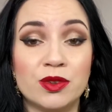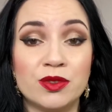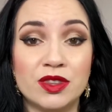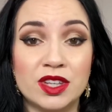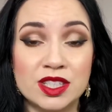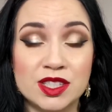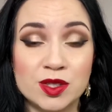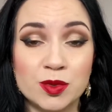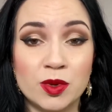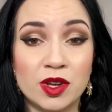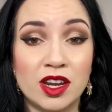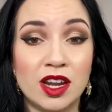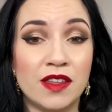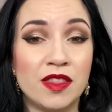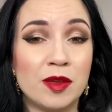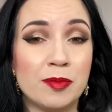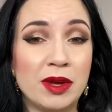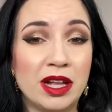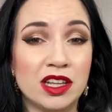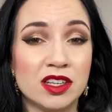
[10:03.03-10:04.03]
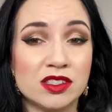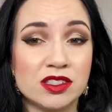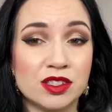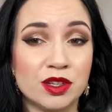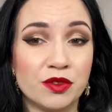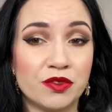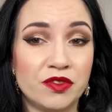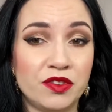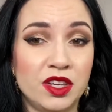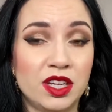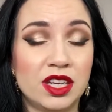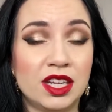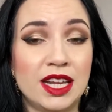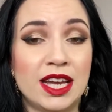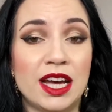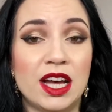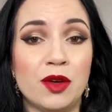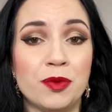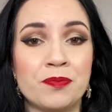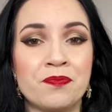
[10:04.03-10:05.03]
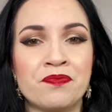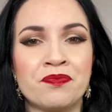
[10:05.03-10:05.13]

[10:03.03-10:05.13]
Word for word: this one and the Bella Sofia now.